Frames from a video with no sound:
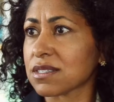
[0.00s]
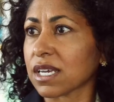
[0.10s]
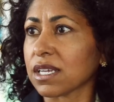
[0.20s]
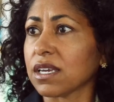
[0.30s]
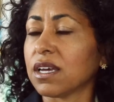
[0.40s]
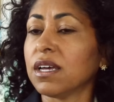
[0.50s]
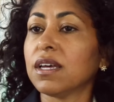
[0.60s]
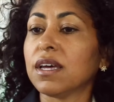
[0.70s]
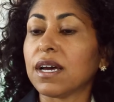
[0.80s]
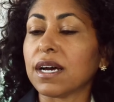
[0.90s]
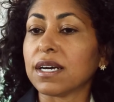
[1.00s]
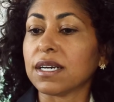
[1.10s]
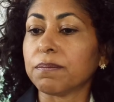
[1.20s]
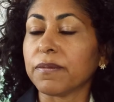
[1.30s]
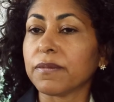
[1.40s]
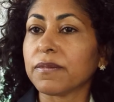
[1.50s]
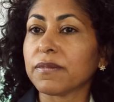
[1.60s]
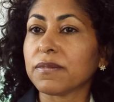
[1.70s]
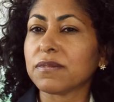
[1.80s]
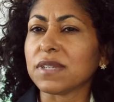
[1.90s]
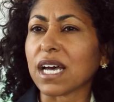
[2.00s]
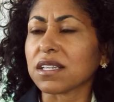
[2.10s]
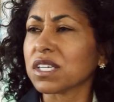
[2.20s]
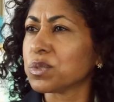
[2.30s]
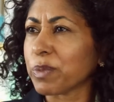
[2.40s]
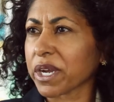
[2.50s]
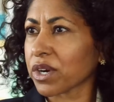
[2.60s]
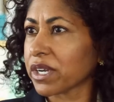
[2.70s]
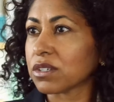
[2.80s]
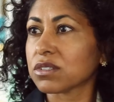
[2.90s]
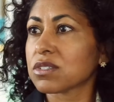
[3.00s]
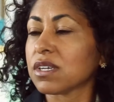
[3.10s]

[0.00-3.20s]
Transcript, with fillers: study? um, knowledge barriers.